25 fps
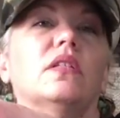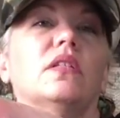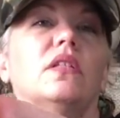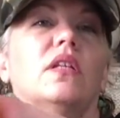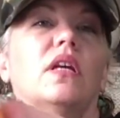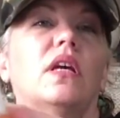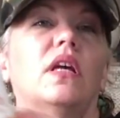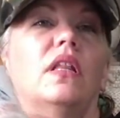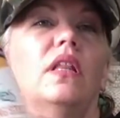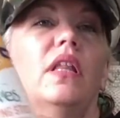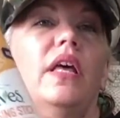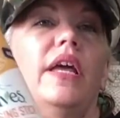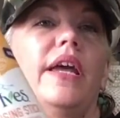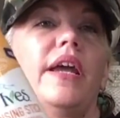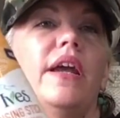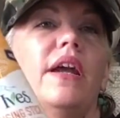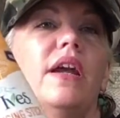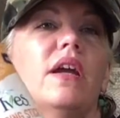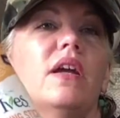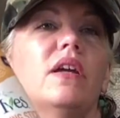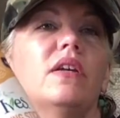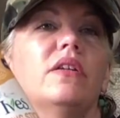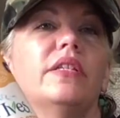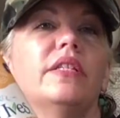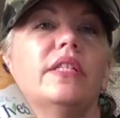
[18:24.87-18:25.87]
There's
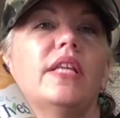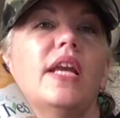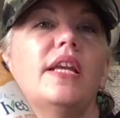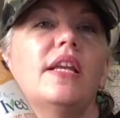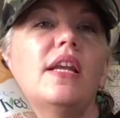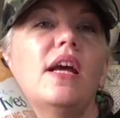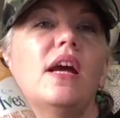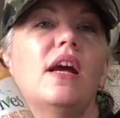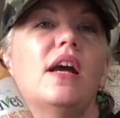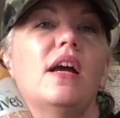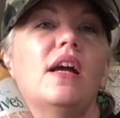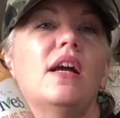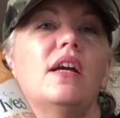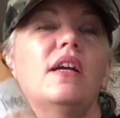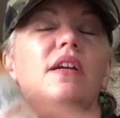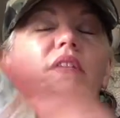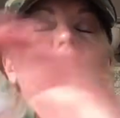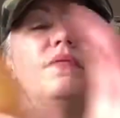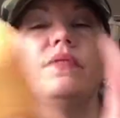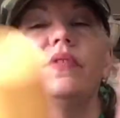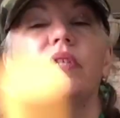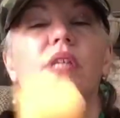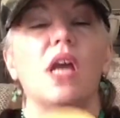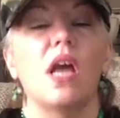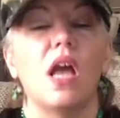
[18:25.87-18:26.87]
glare, Say
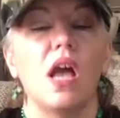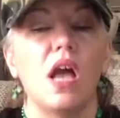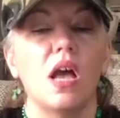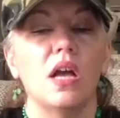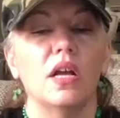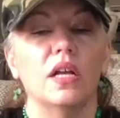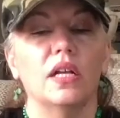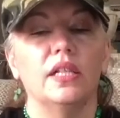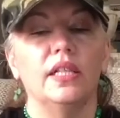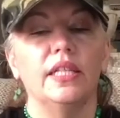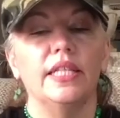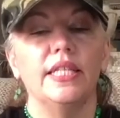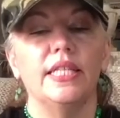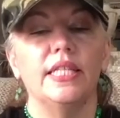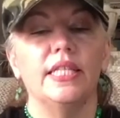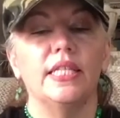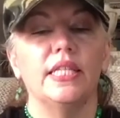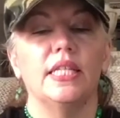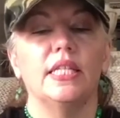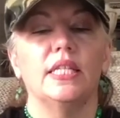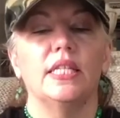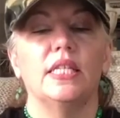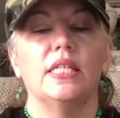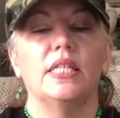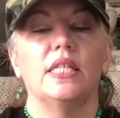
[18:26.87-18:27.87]
Knives
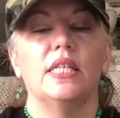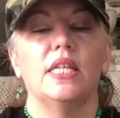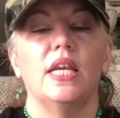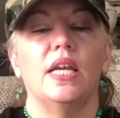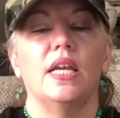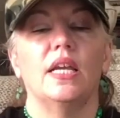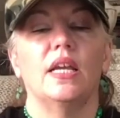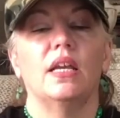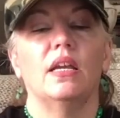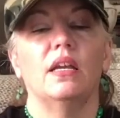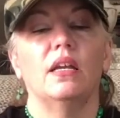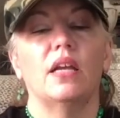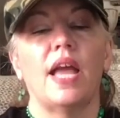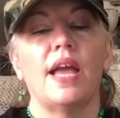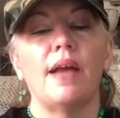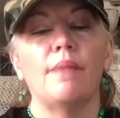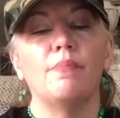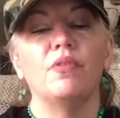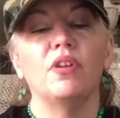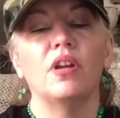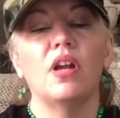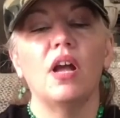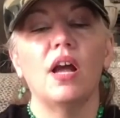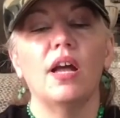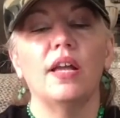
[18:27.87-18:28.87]
cleansing stick,
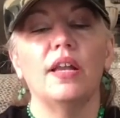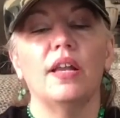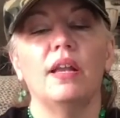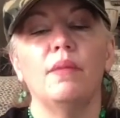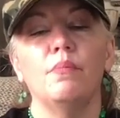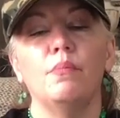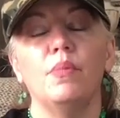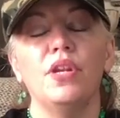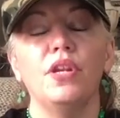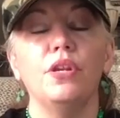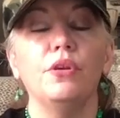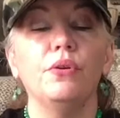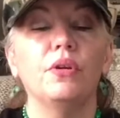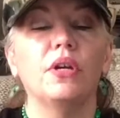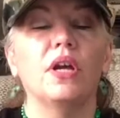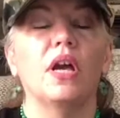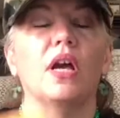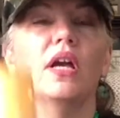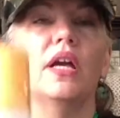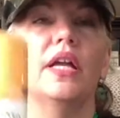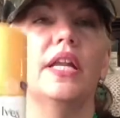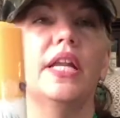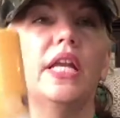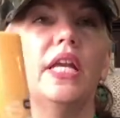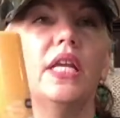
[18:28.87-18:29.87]
apricot and manuka
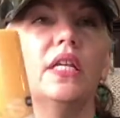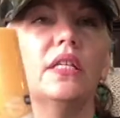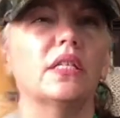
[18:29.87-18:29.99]
honey.